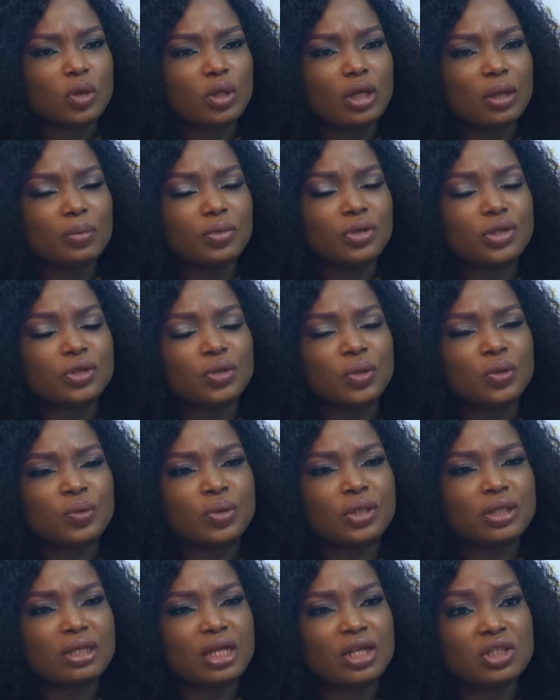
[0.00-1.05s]
collaboration
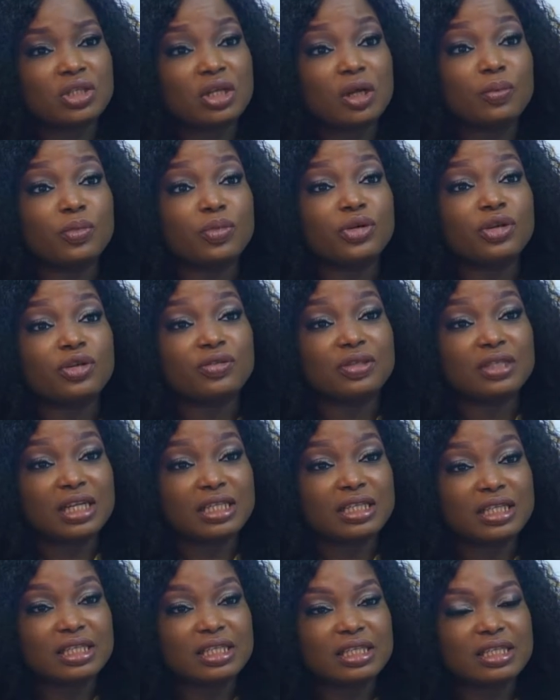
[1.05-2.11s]
with National Bureau of
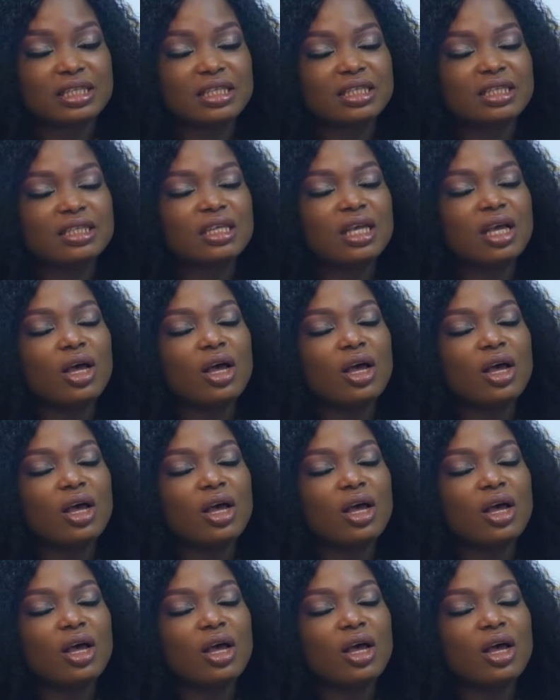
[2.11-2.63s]
Statistics